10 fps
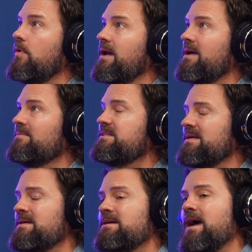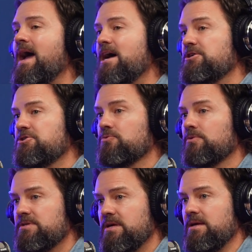it comes to
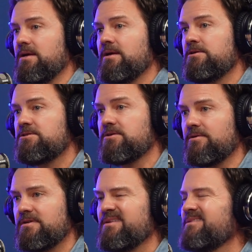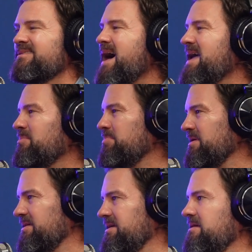casualty insurance,
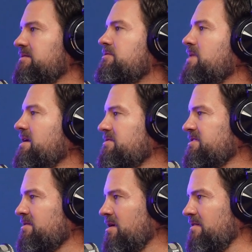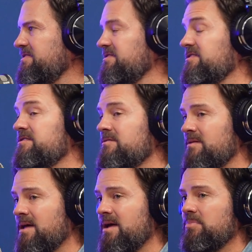liability, directors and officers,
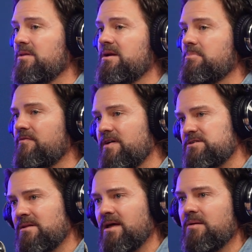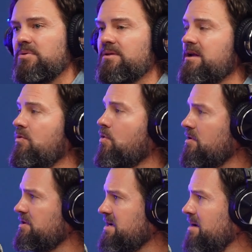general liability, professional liability,
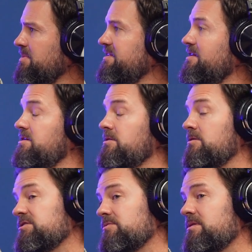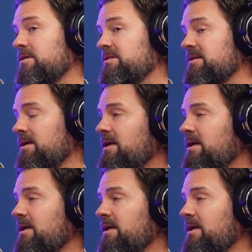workers' compensation, those sort of things,